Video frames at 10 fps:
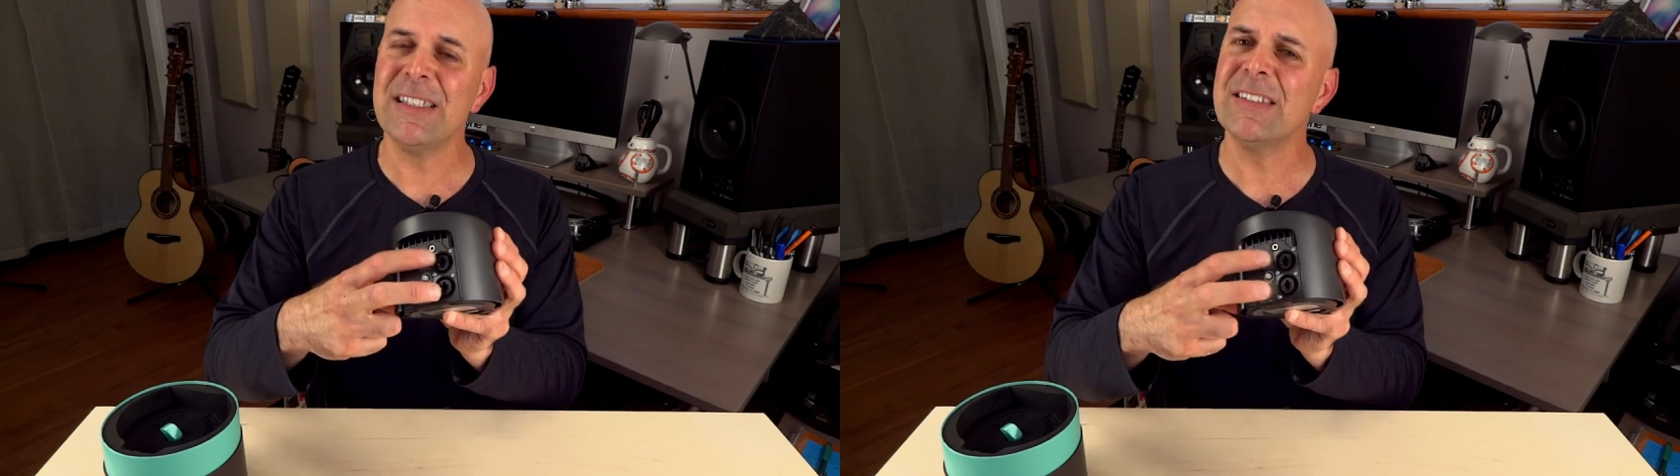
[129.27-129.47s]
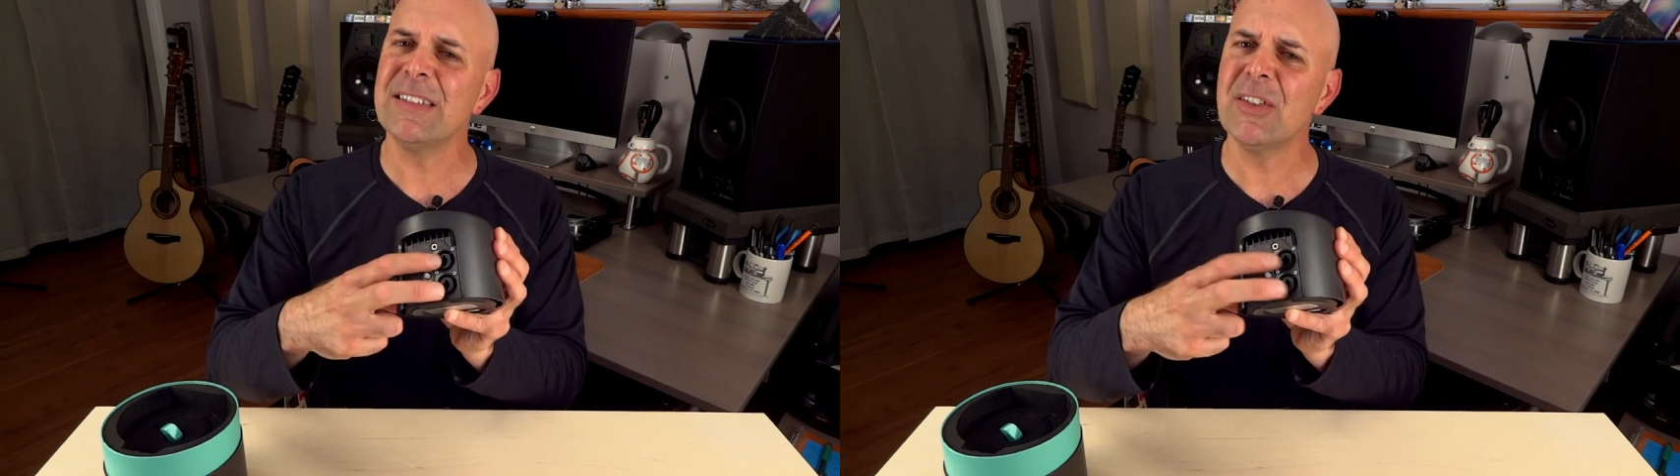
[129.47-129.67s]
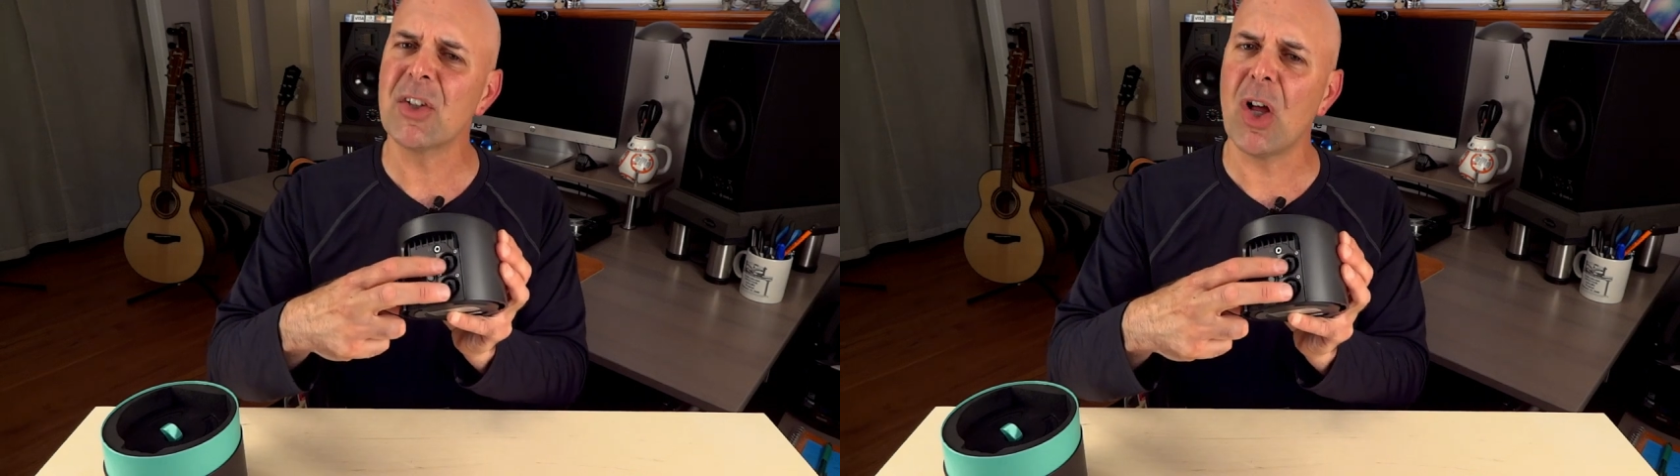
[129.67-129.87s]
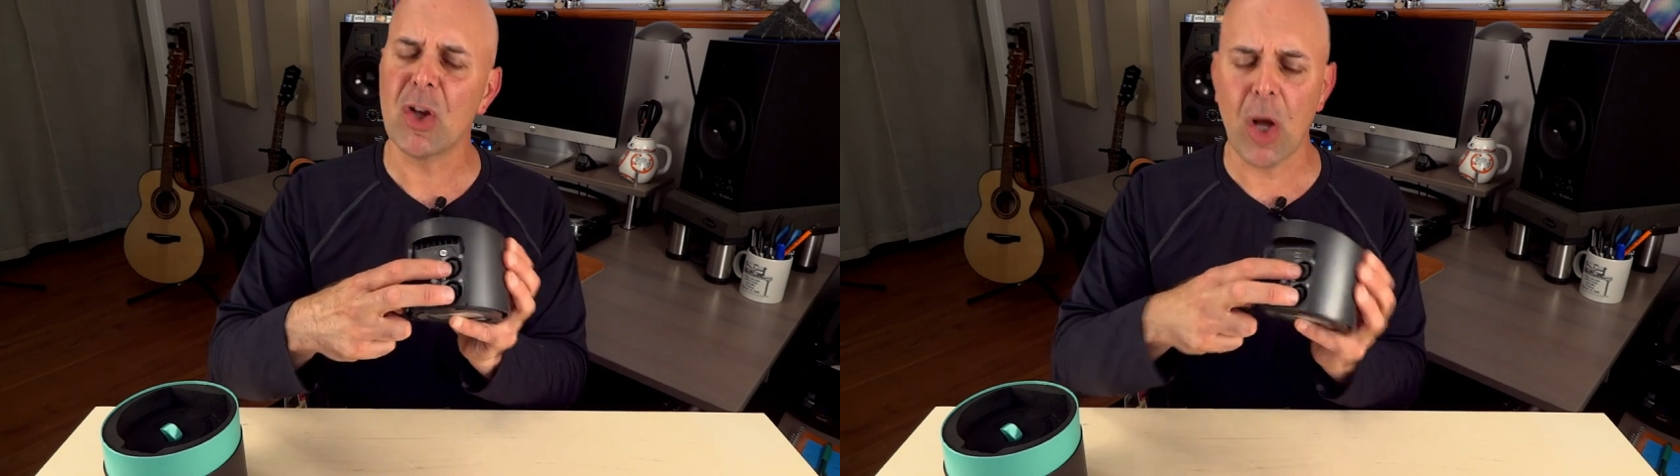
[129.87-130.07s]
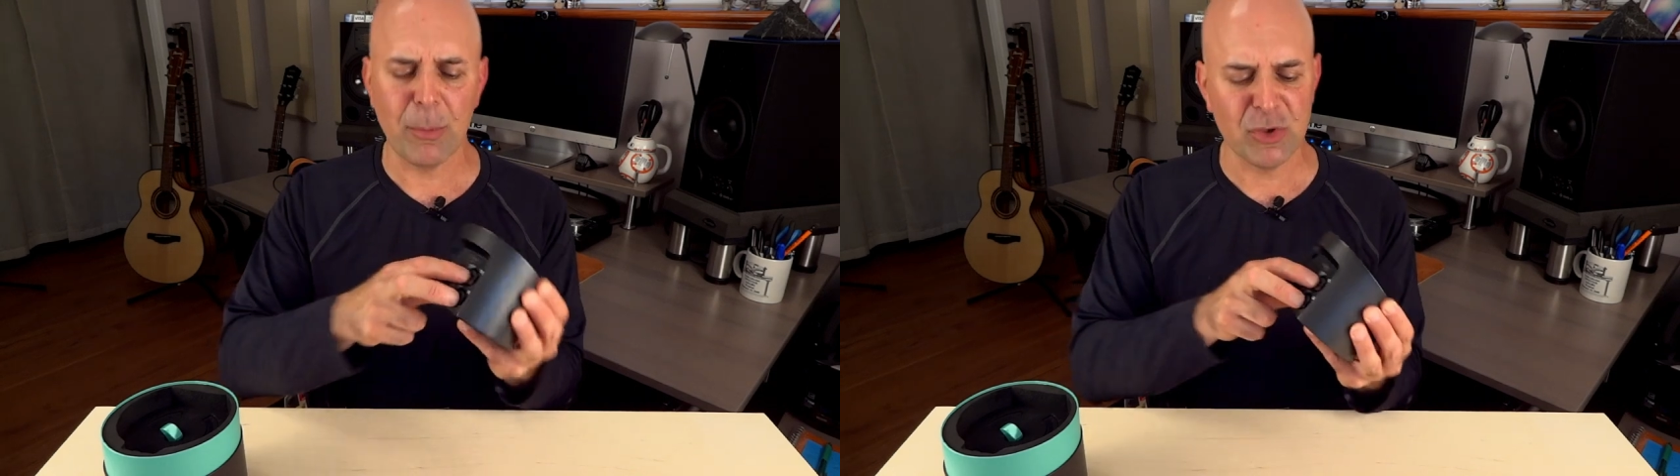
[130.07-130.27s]
These are
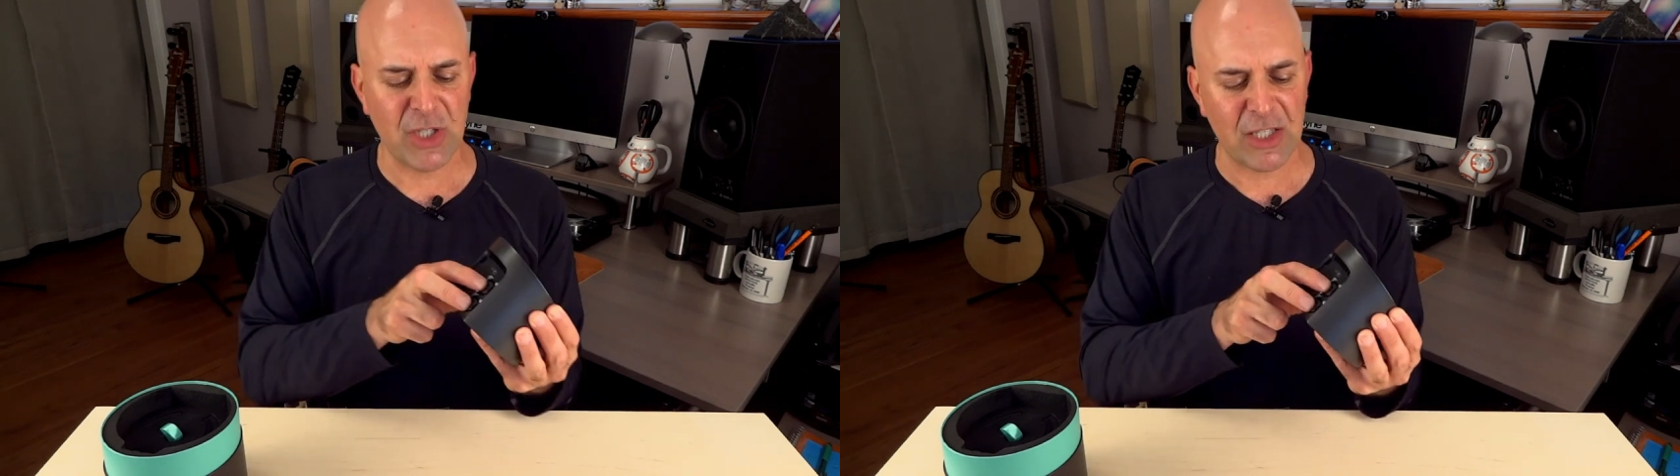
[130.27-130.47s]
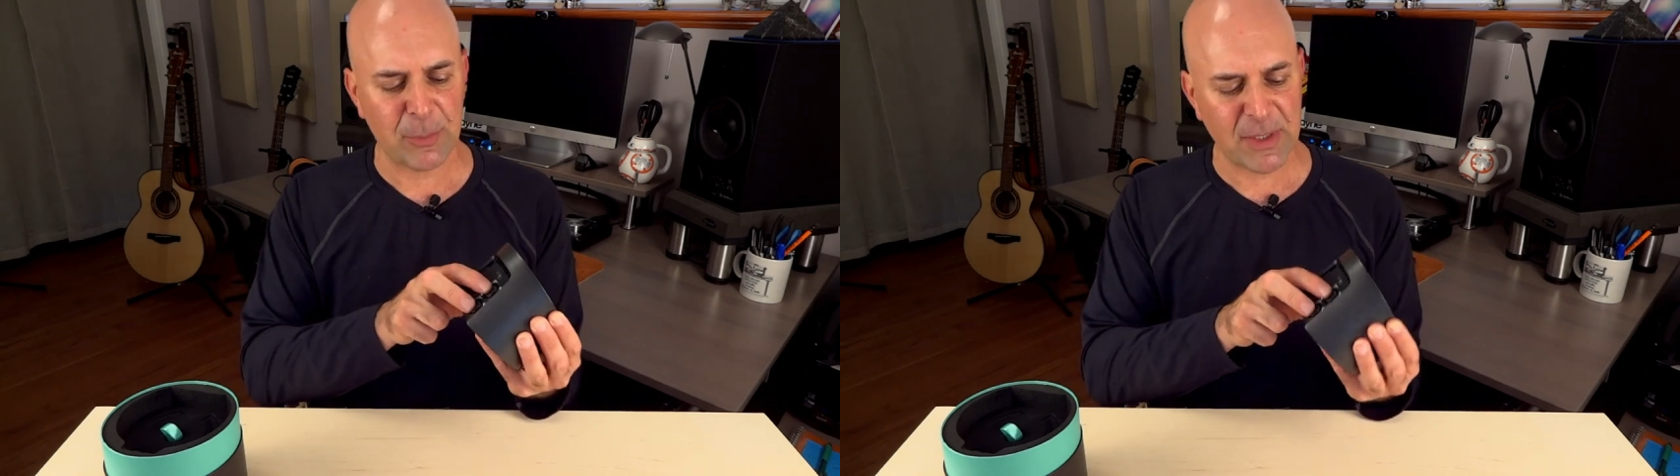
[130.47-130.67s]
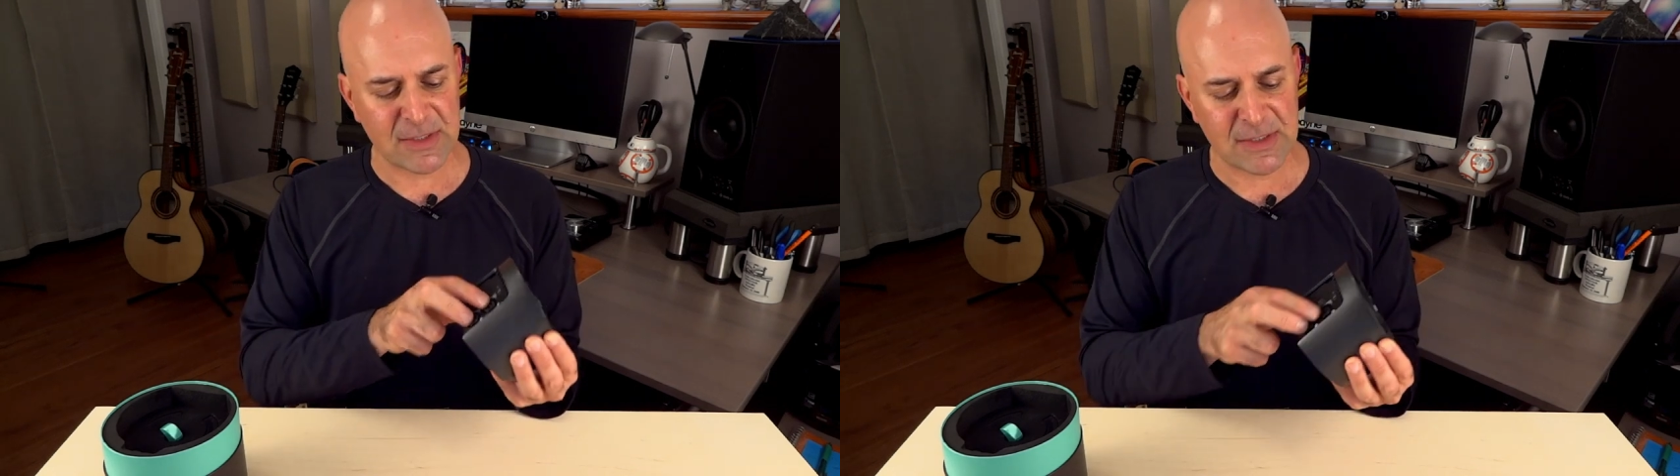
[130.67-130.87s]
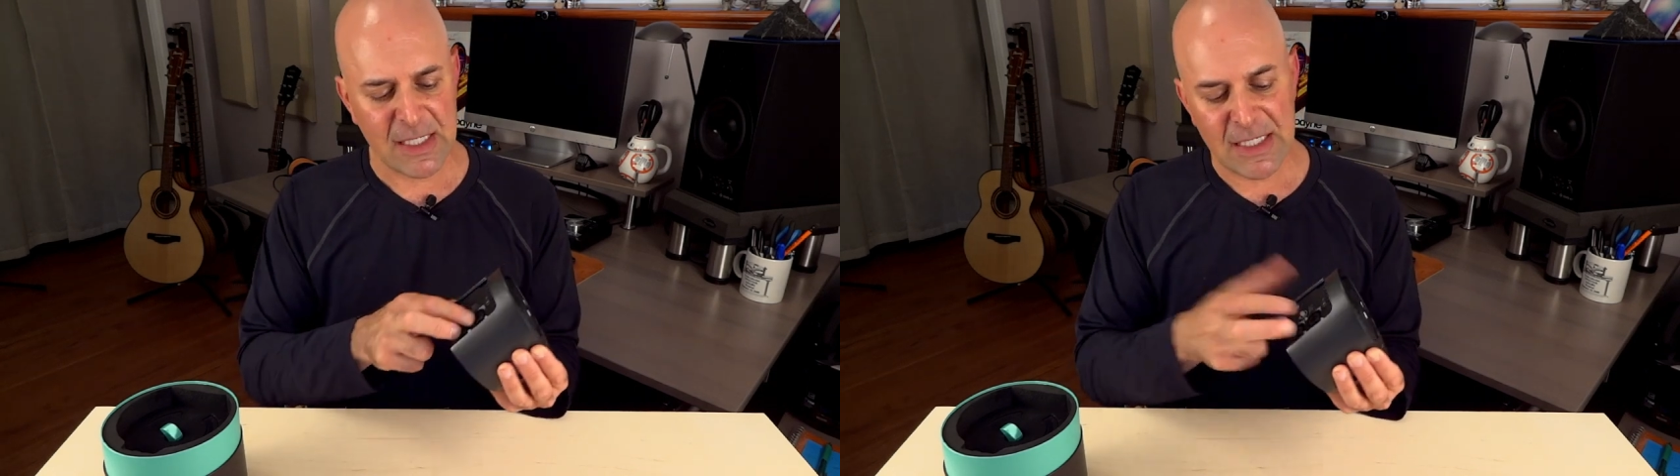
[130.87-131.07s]
called combo jacks because